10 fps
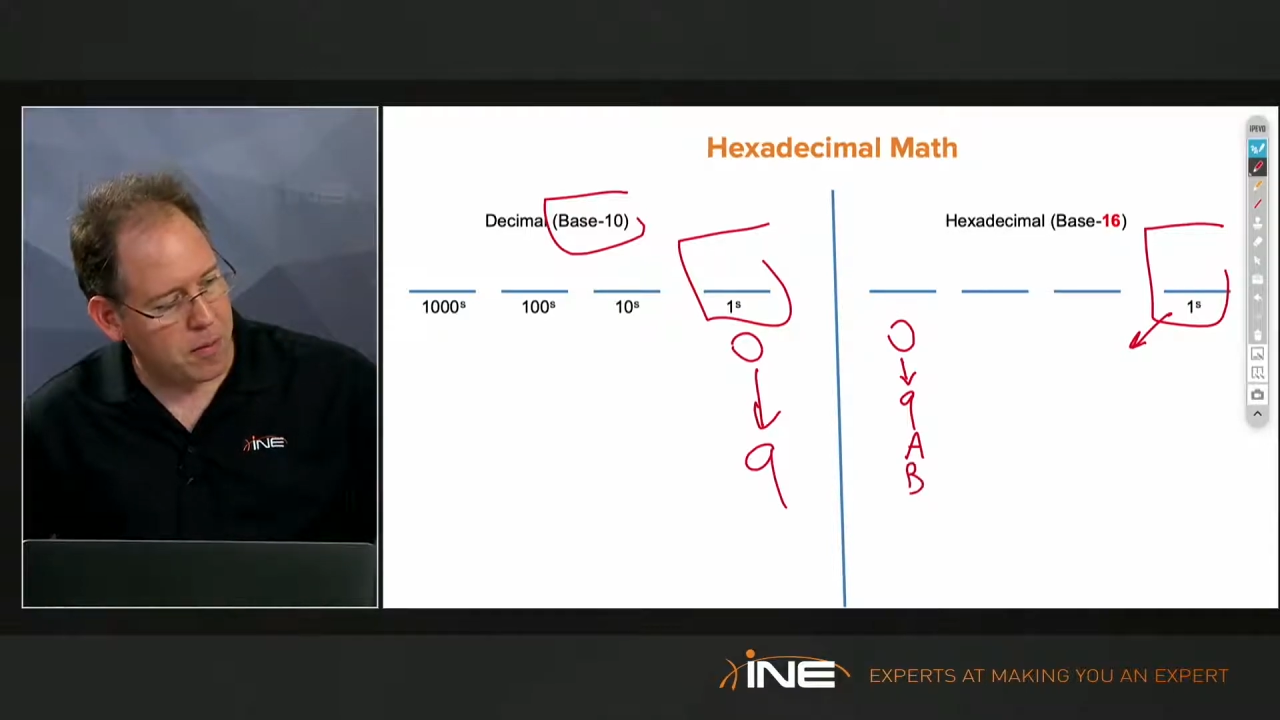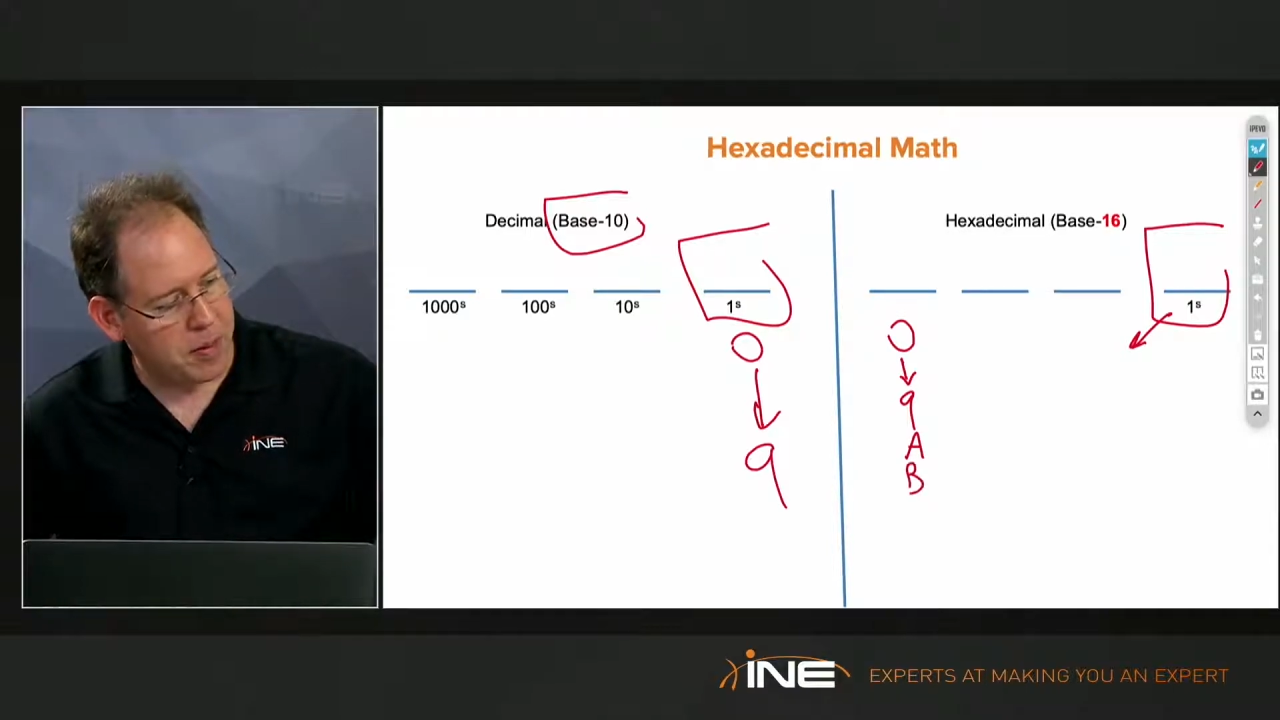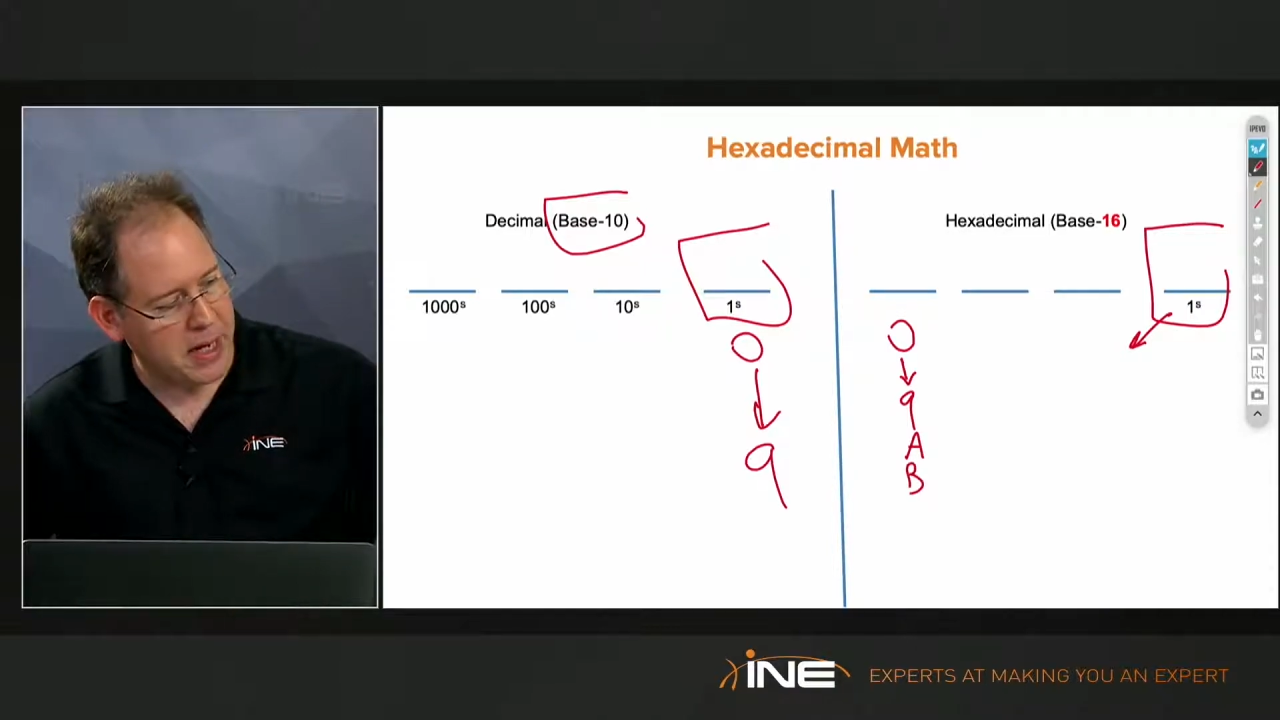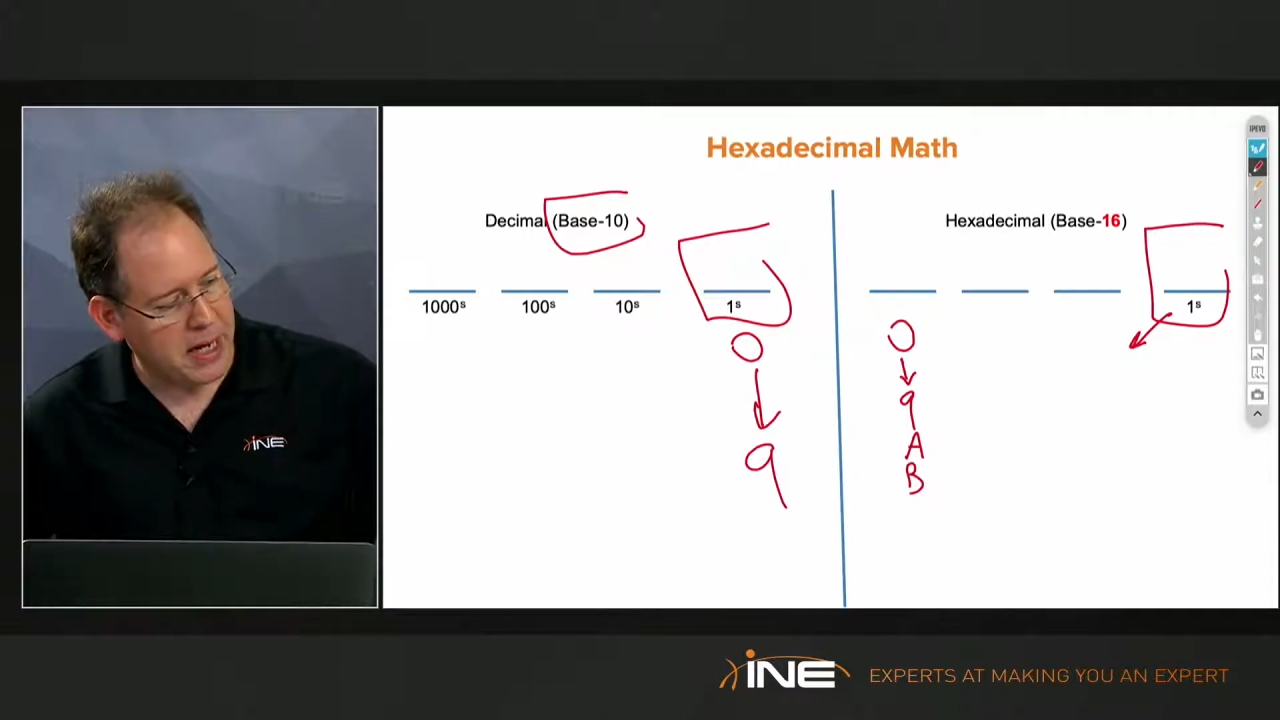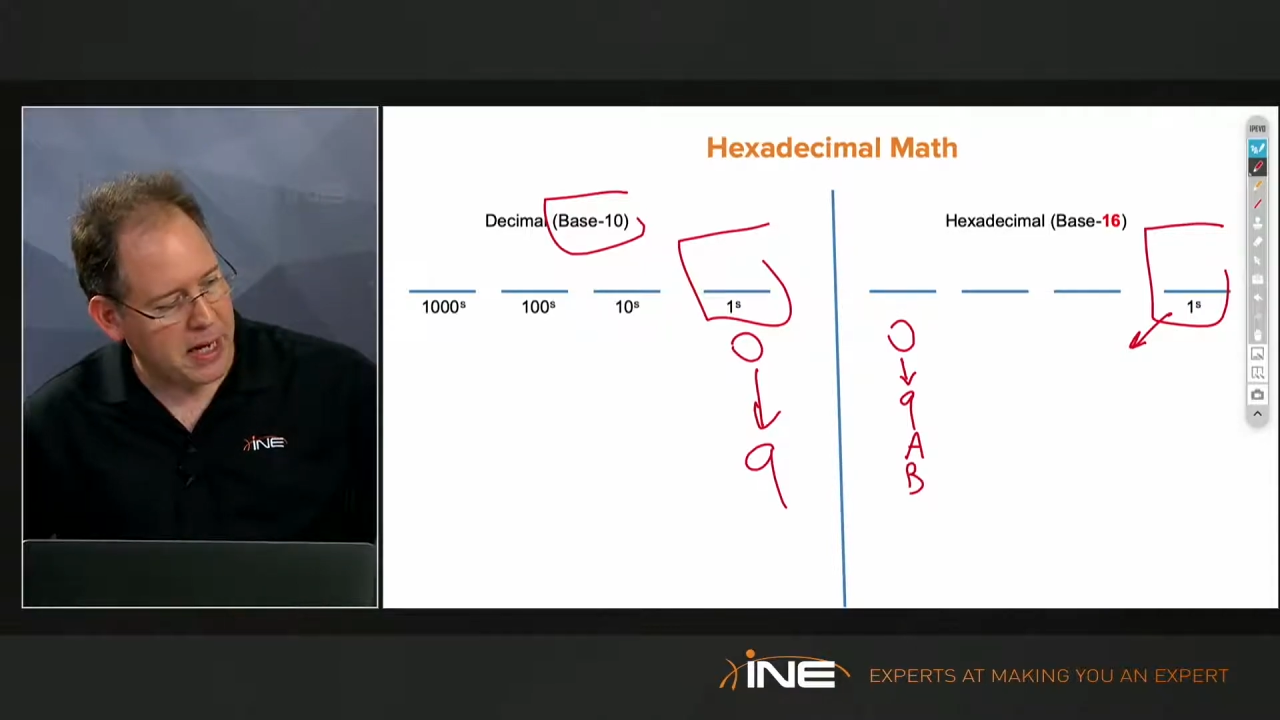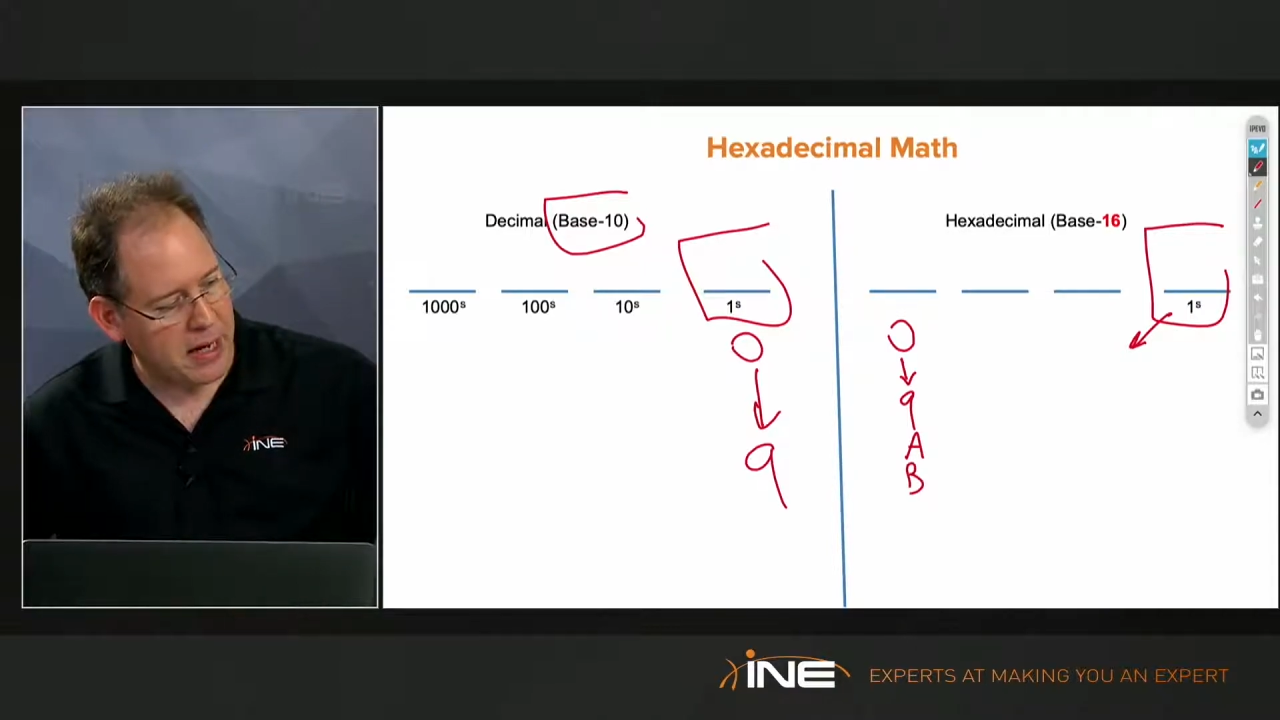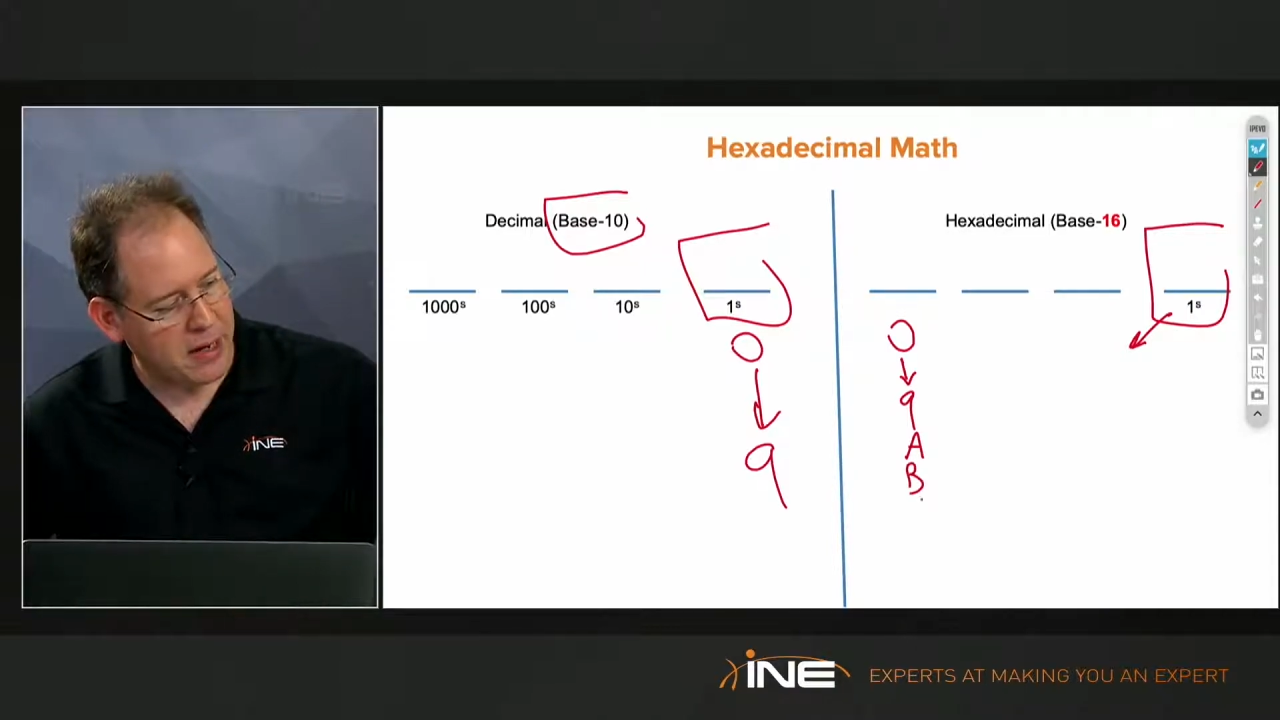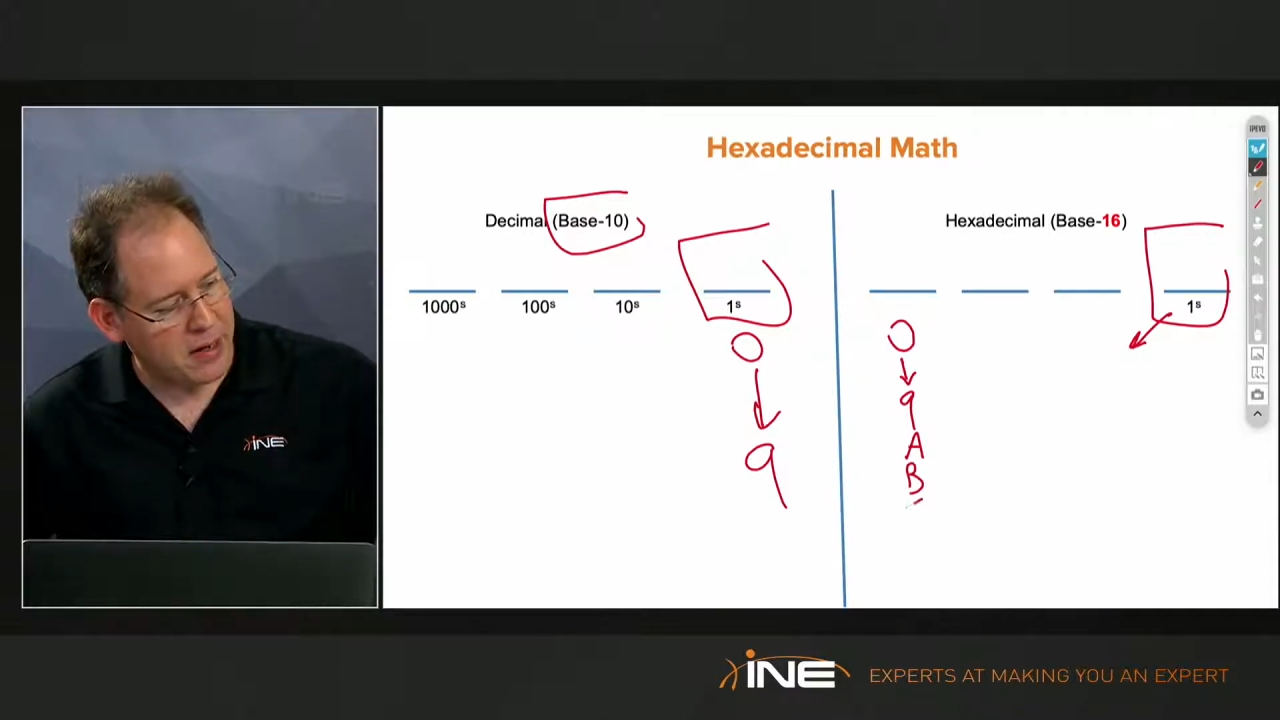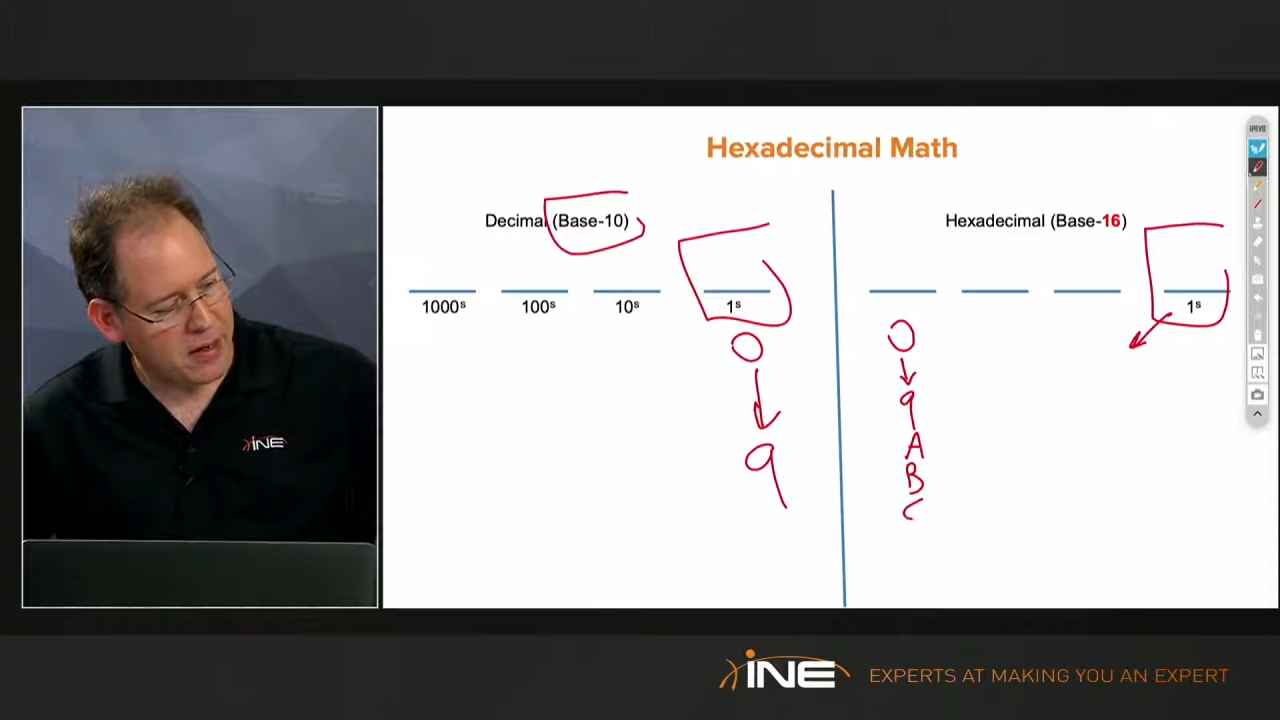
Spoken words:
B,